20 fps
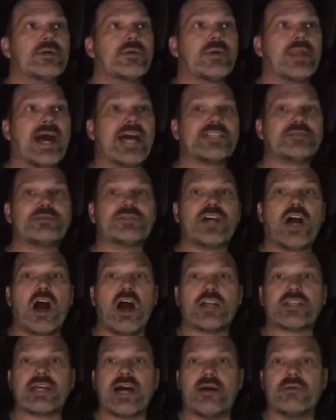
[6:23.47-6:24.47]
Last we
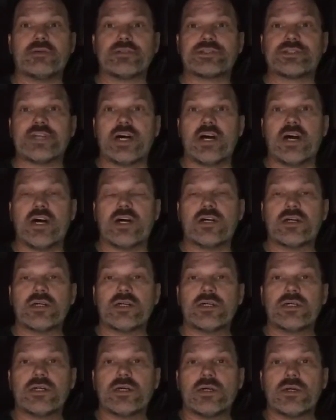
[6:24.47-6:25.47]
talked, I was
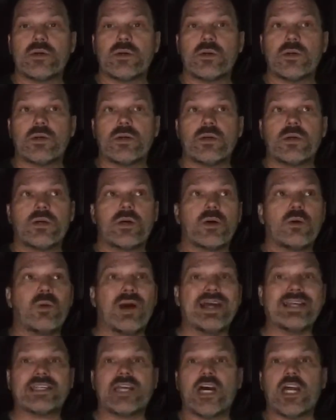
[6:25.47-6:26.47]

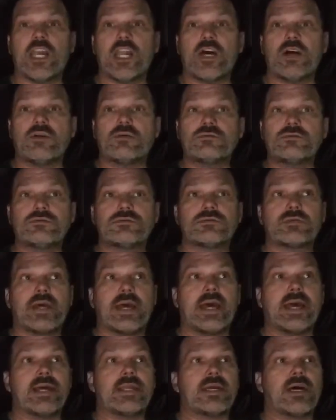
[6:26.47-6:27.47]
waiting to unload,
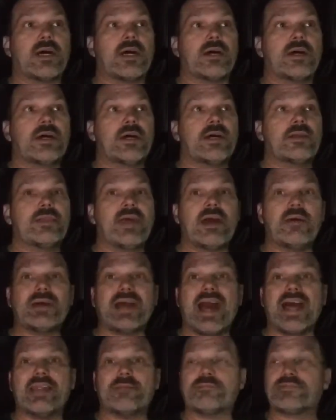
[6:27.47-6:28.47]
and they've
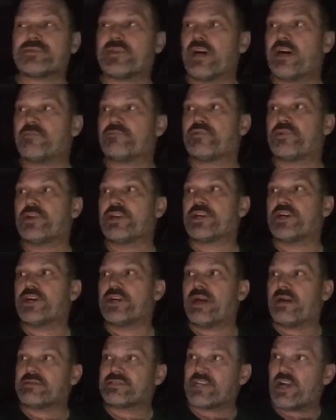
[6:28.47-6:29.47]
got it done pretty
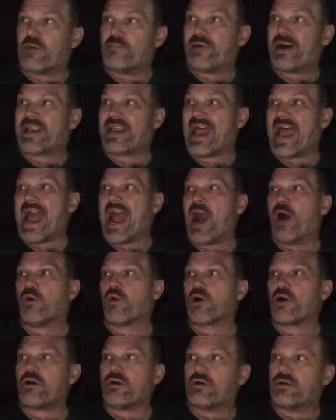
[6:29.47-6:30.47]
good. I was there about an
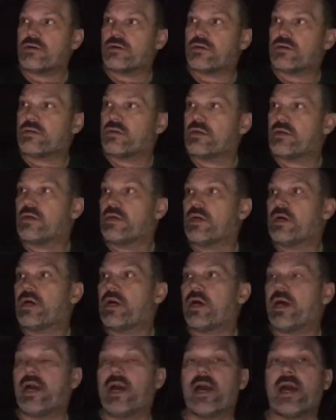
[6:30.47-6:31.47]
hour,
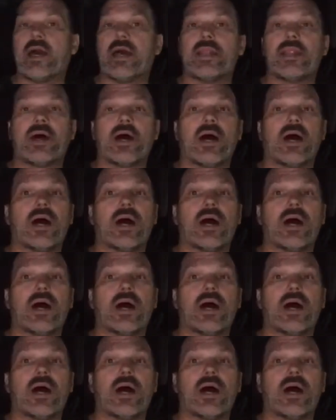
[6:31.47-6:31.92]
and